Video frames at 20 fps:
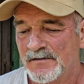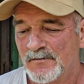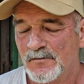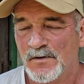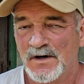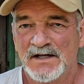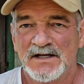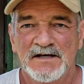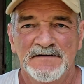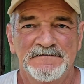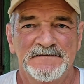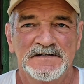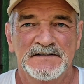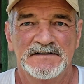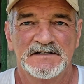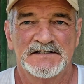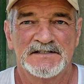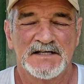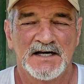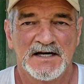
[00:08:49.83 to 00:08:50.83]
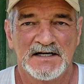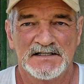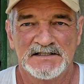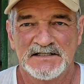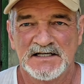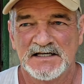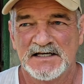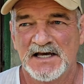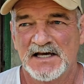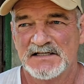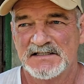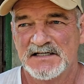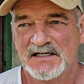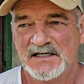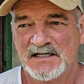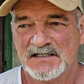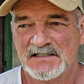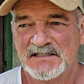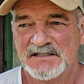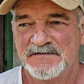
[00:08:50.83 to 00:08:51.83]
What if it decides it has a
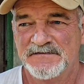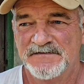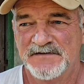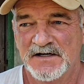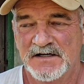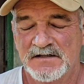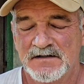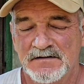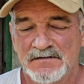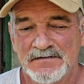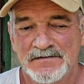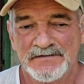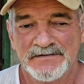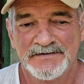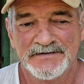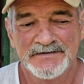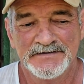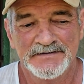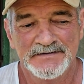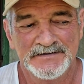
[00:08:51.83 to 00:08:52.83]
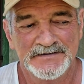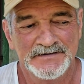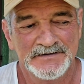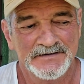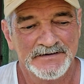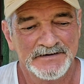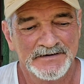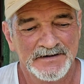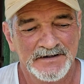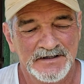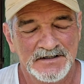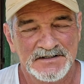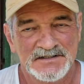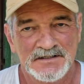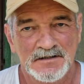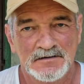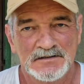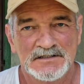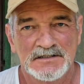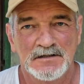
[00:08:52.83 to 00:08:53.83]
hissy fit? It
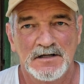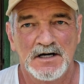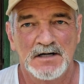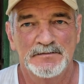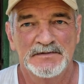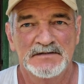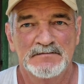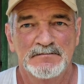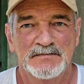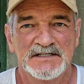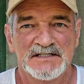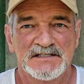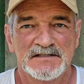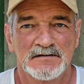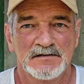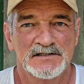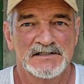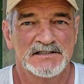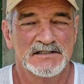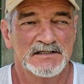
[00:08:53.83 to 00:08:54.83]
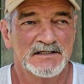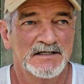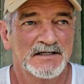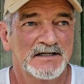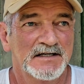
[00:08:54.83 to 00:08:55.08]
starts lobbing missiles.